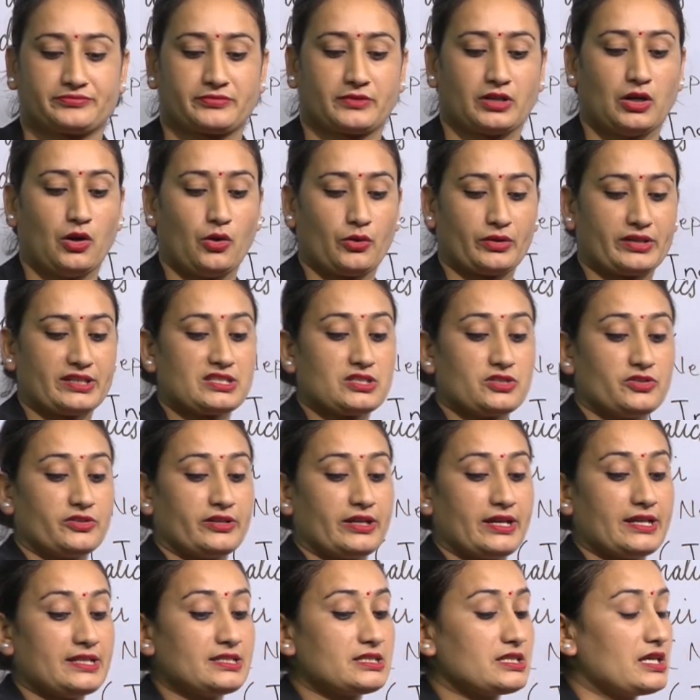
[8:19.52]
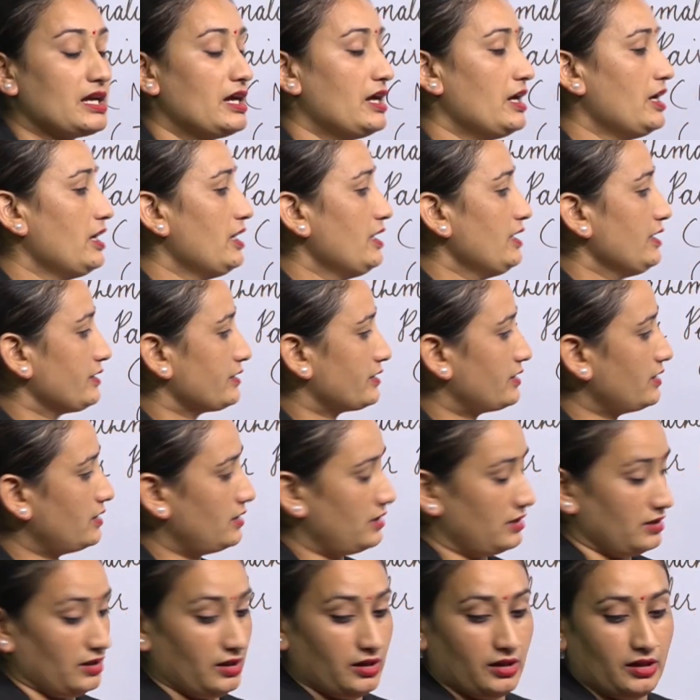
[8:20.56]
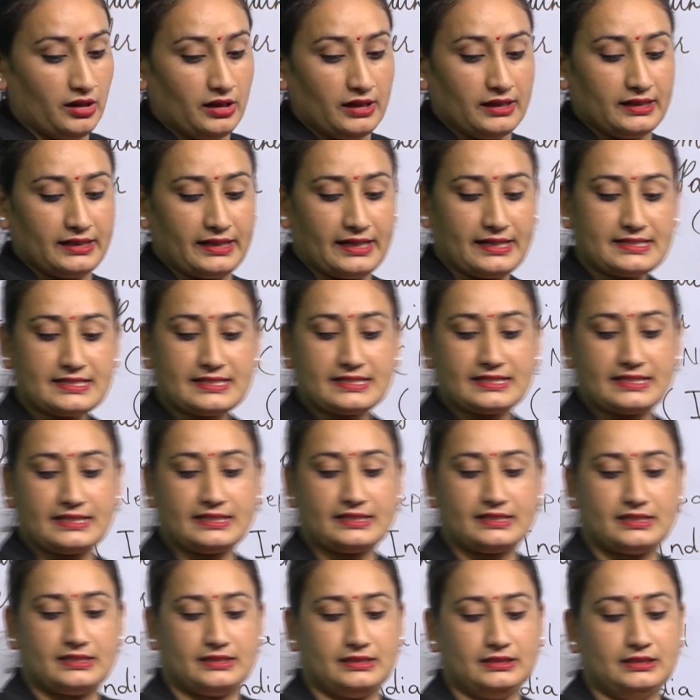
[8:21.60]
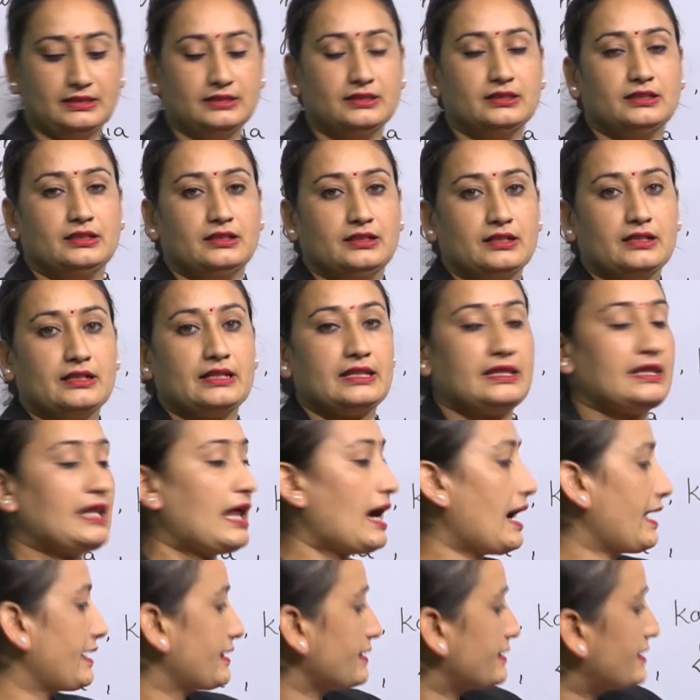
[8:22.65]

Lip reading: Okay, students. Let's see the line.